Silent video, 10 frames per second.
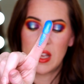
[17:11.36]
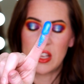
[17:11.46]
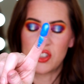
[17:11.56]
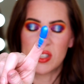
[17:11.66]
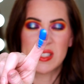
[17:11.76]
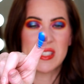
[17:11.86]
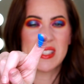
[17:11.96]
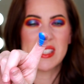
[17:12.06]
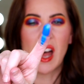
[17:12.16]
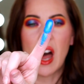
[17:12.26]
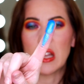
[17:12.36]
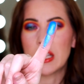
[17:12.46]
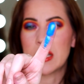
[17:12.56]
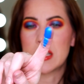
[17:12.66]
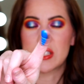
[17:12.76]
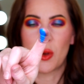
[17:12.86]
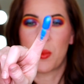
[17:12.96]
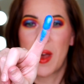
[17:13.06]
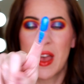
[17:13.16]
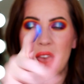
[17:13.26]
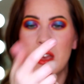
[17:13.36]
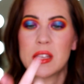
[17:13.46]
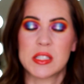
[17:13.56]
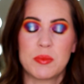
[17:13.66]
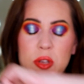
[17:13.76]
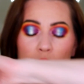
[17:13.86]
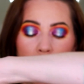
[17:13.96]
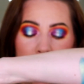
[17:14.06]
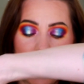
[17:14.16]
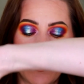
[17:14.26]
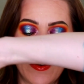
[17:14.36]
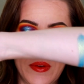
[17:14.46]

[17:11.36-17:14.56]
And just solid. It's opaque. It's beautiful.